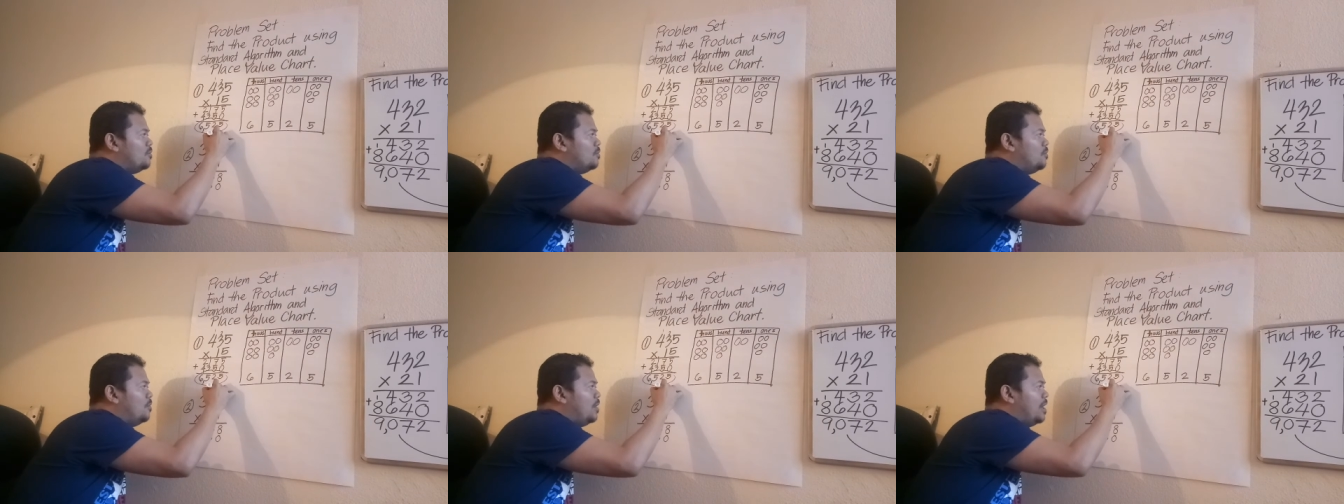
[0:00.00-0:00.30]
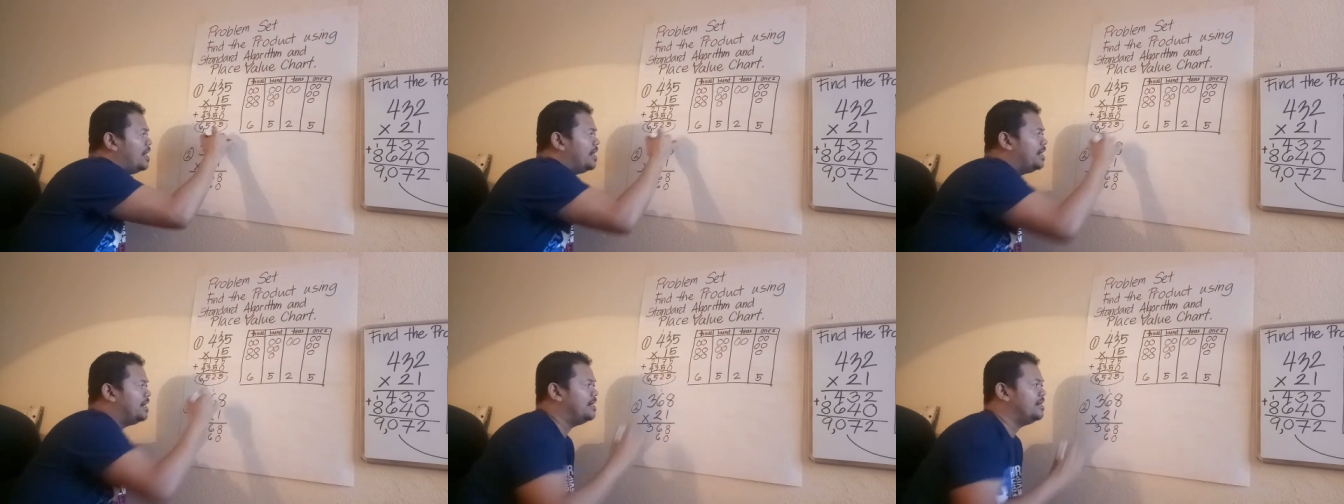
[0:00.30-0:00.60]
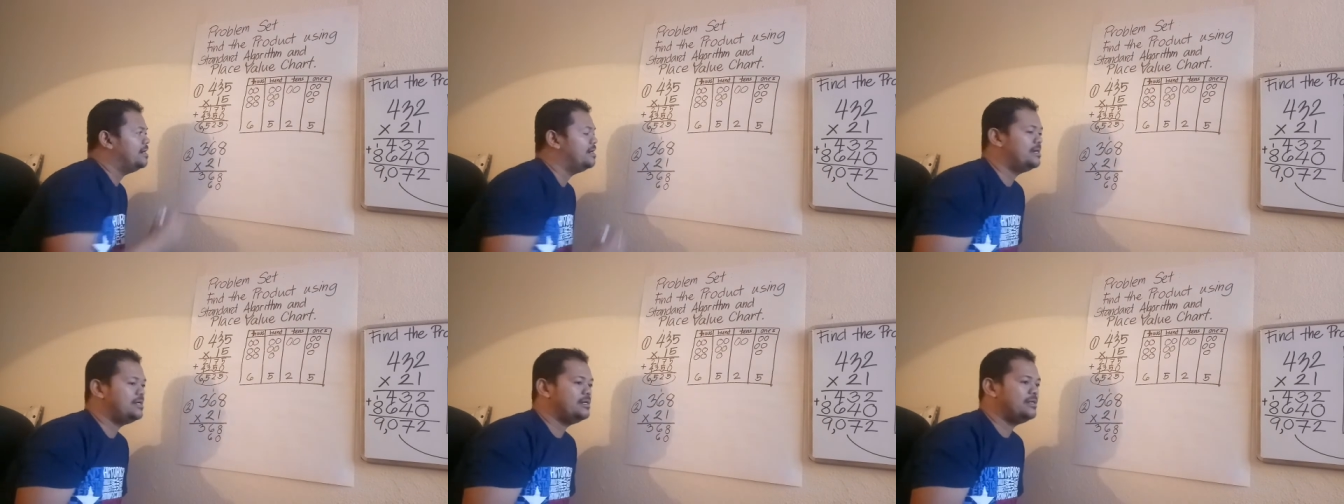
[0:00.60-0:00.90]
1.
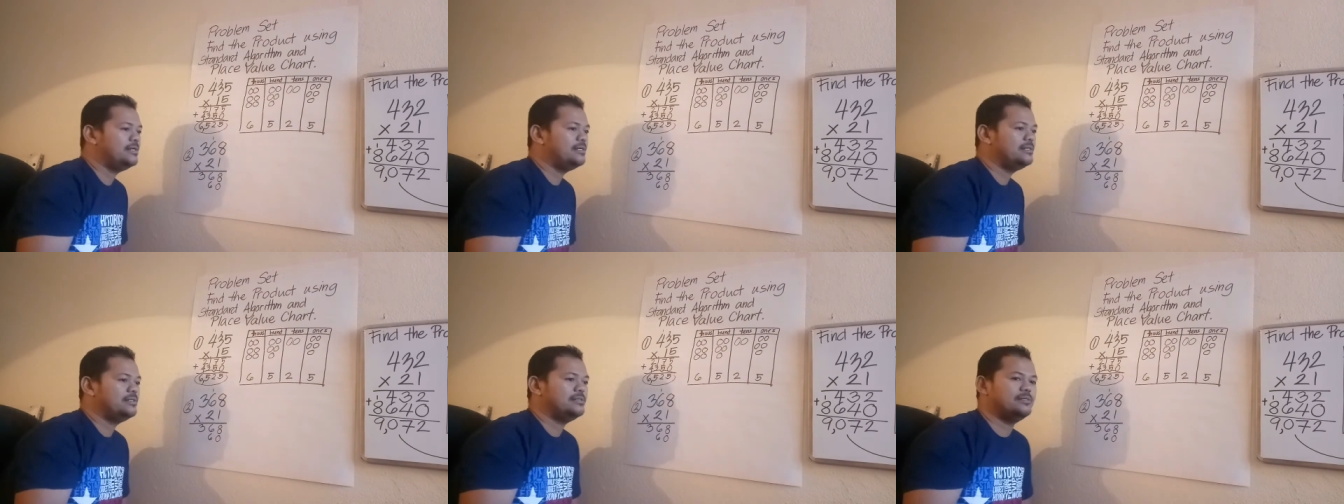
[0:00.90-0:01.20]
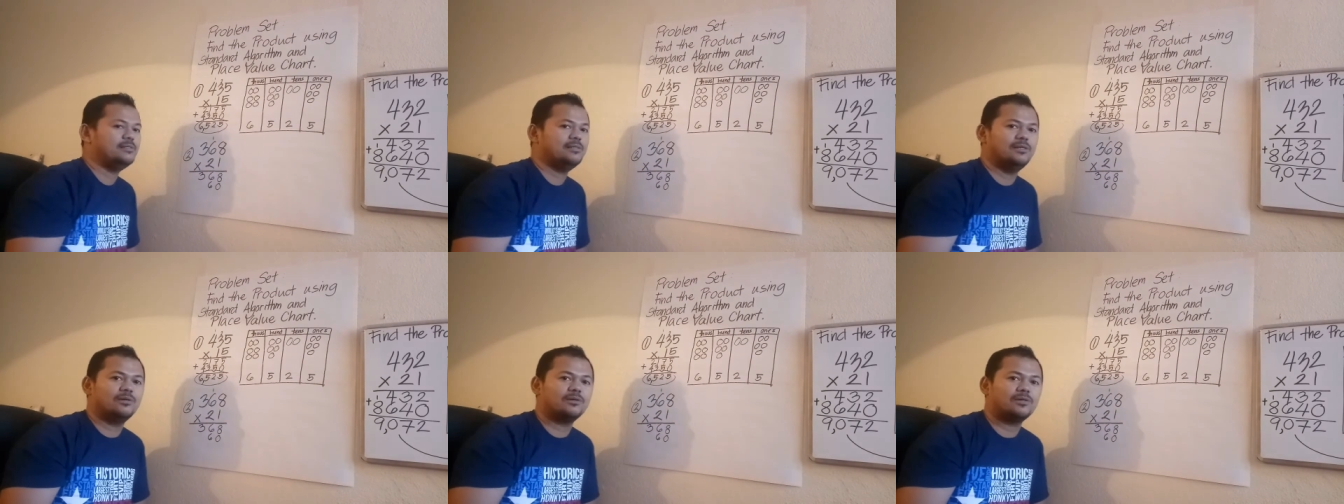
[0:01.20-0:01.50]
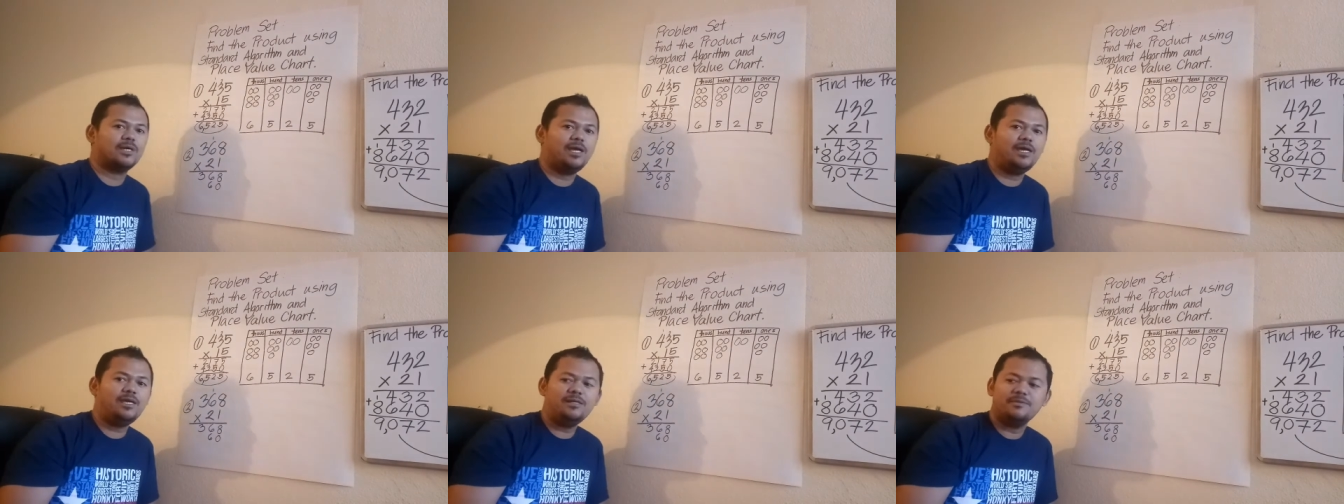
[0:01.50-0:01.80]

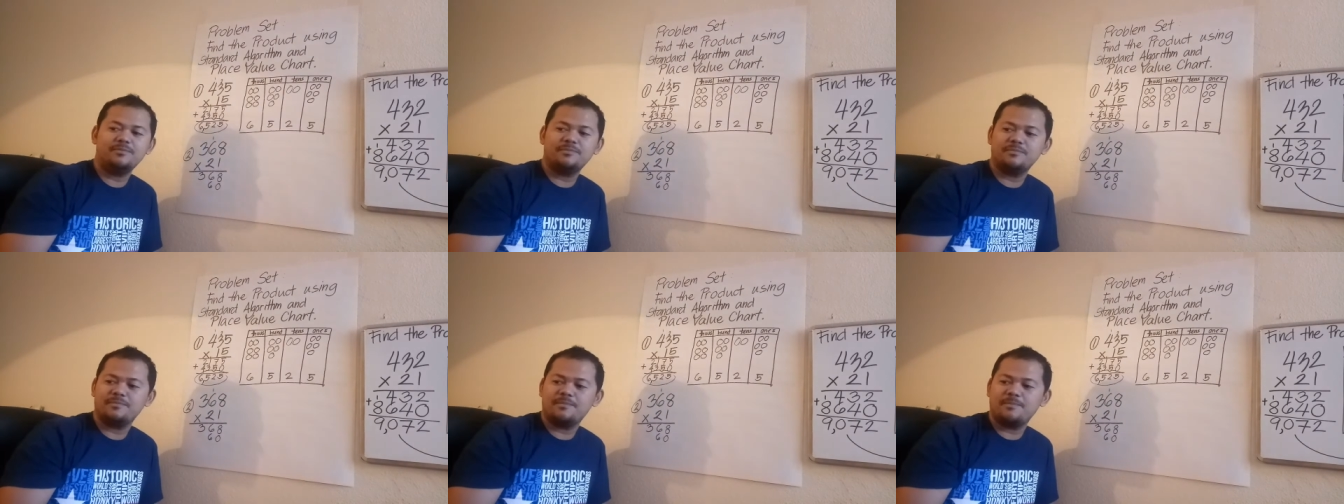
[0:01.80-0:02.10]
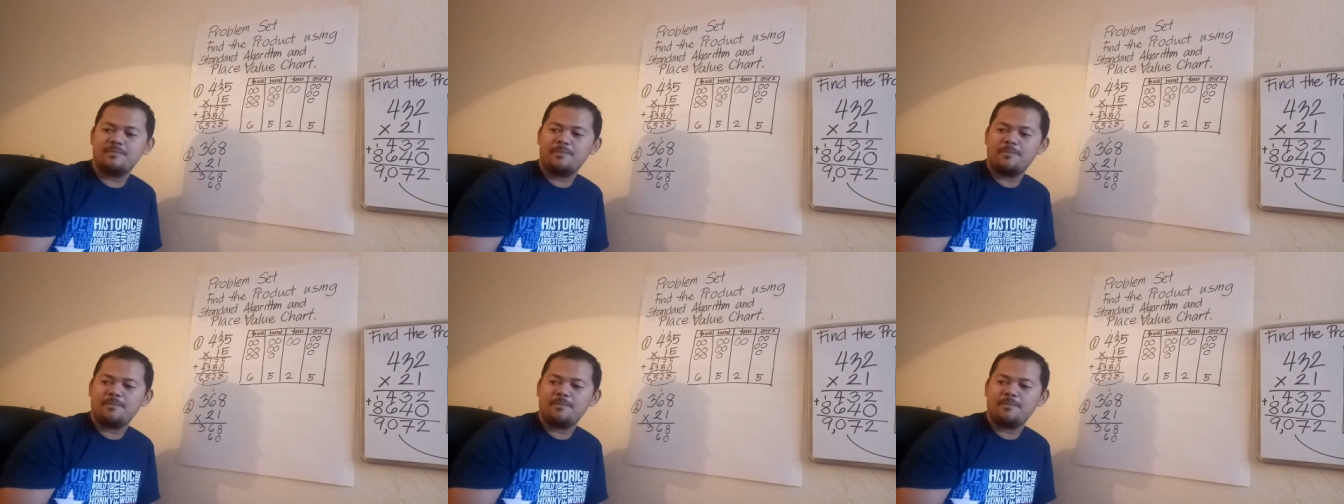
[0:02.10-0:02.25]
Okay?